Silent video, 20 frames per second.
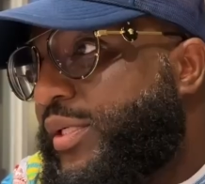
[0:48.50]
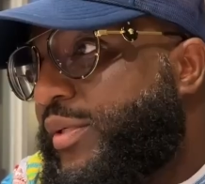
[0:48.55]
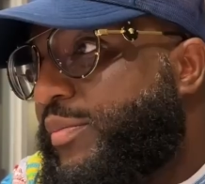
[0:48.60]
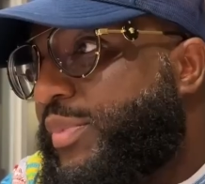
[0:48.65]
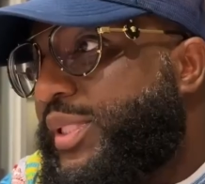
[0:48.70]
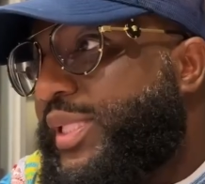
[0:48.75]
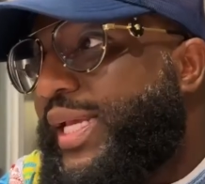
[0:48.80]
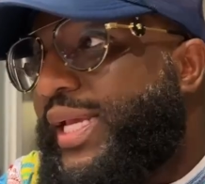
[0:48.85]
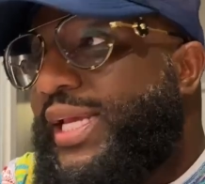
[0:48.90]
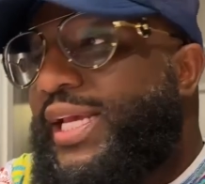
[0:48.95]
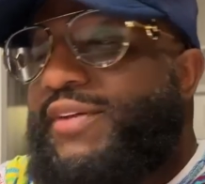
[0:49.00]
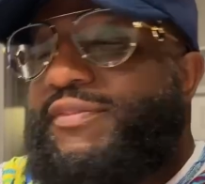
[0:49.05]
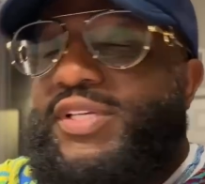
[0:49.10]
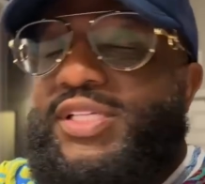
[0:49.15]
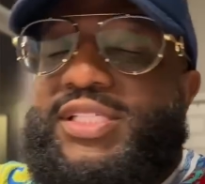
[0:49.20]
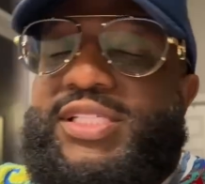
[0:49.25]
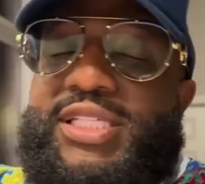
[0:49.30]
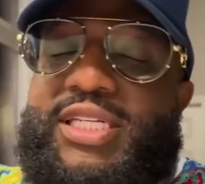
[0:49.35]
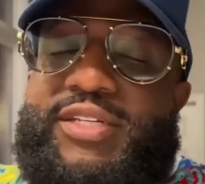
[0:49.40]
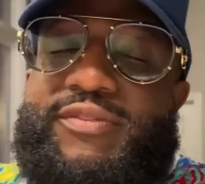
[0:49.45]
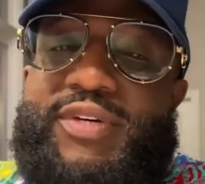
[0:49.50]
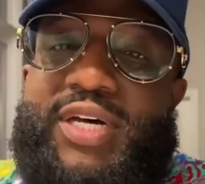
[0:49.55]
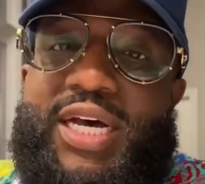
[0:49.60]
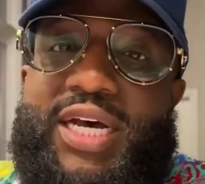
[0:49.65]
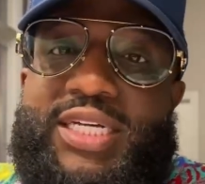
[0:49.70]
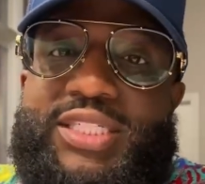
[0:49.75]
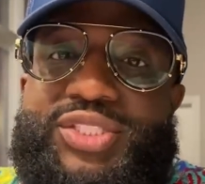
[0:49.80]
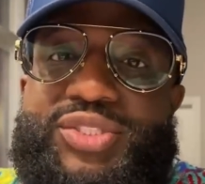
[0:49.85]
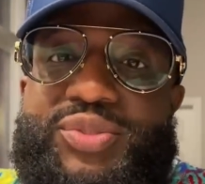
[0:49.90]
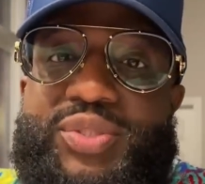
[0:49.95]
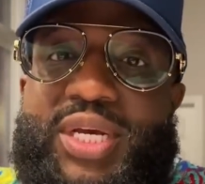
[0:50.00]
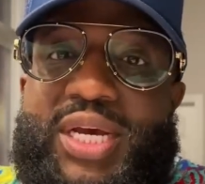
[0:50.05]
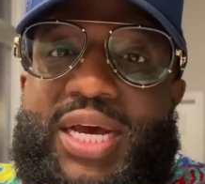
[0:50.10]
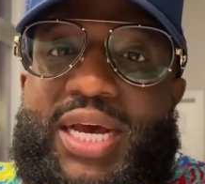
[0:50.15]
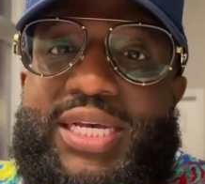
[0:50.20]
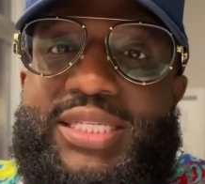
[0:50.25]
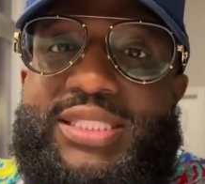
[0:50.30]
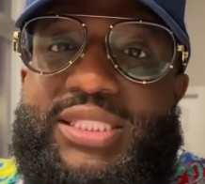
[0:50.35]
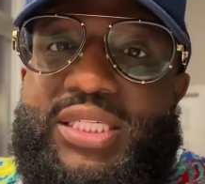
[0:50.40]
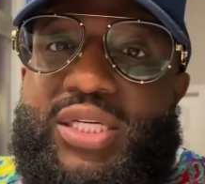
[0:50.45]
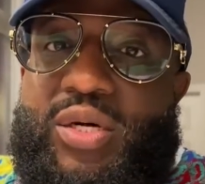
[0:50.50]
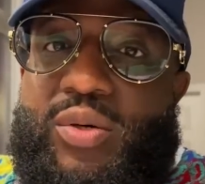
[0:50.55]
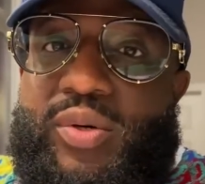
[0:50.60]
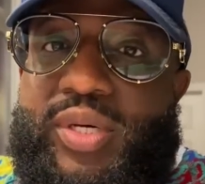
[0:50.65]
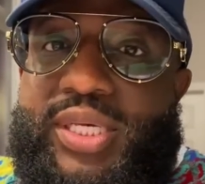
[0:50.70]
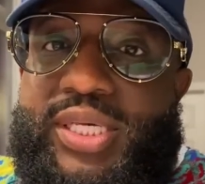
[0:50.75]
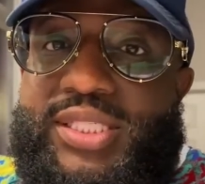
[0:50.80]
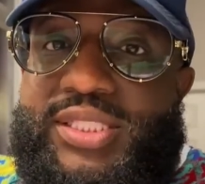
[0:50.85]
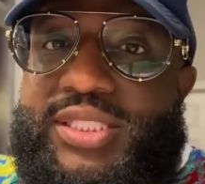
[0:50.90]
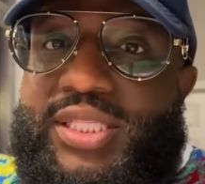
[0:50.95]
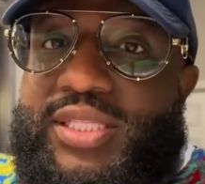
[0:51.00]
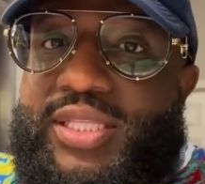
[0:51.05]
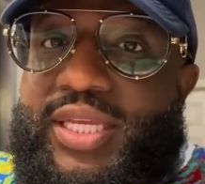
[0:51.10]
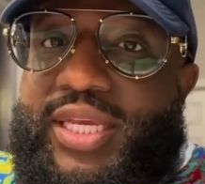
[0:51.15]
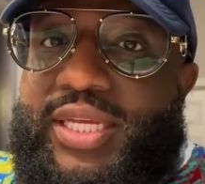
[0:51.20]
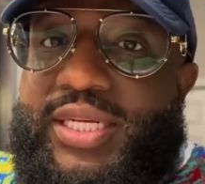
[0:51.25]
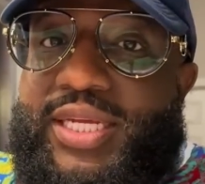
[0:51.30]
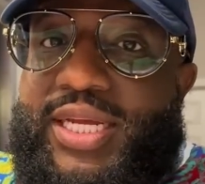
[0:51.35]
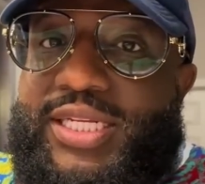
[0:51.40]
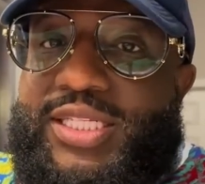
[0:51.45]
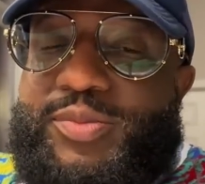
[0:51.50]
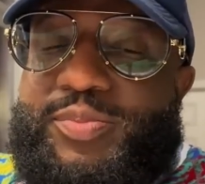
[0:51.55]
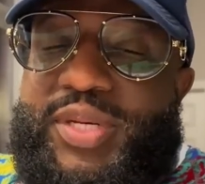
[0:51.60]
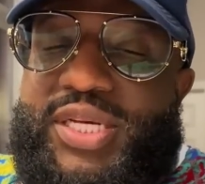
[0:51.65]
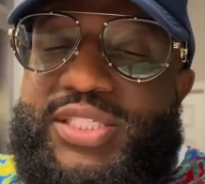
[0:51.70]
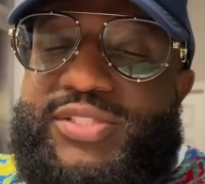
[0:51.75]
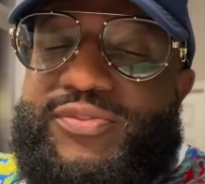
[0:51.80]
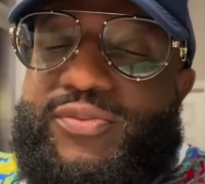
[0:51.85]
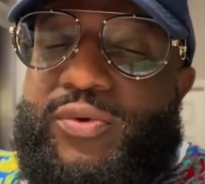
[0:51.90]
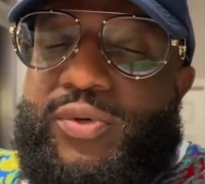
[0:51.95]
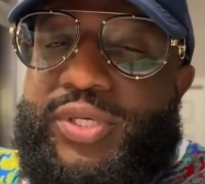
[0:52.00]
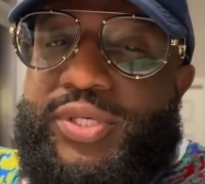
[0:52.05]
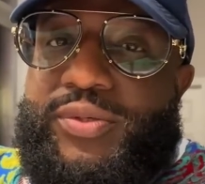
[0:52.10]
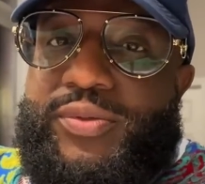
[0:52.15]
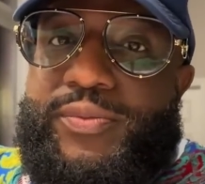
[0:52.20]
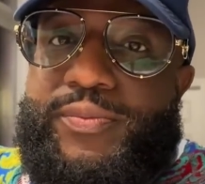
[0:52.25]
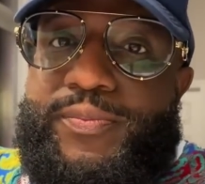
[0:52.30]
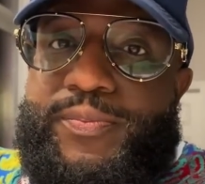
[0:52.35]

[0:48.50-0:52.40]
But they have incentivized you guys to go against the thing that is best for you.